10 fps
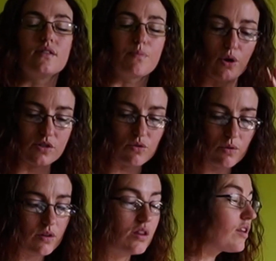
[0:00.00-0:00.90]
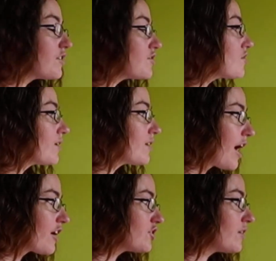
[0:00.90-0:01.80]
the person or the thing that is doing the
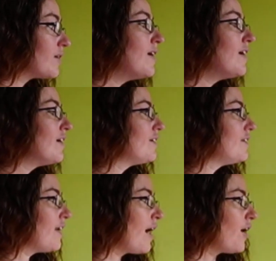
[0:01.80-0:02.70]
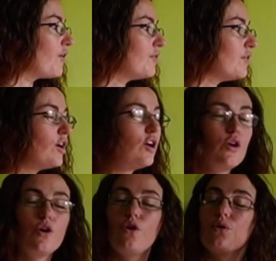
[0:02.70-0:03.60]
action. Now,
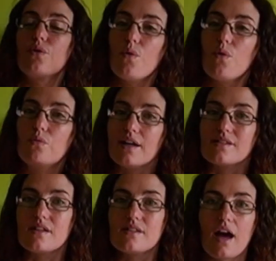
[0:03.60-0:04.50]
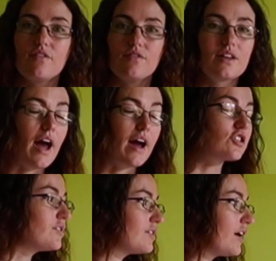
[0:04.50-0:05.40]
who or what is having the
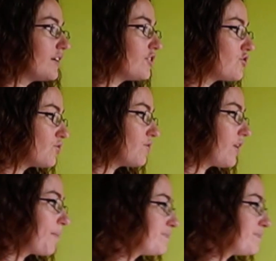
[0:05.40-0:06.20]
action done to them?